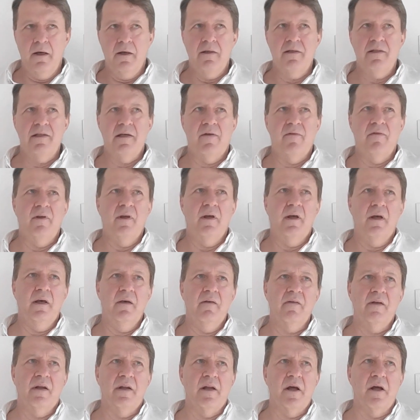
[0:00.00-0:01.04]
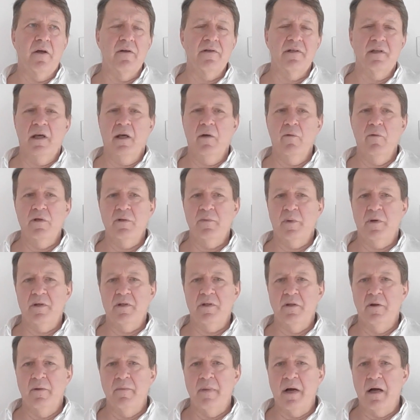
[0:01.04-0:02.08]
Xavier is announcing with
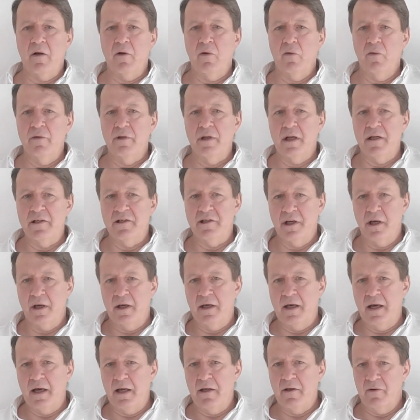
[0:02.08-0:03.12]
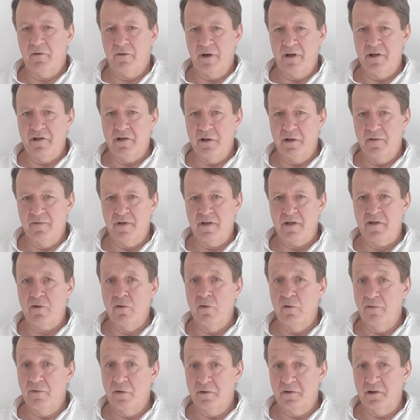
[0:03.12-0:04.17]
President Macron in Algeria the creation of a
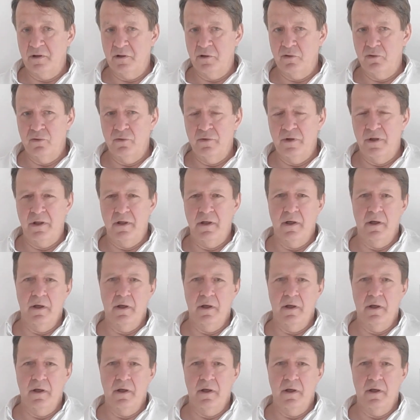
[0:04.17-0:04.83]
School 42 in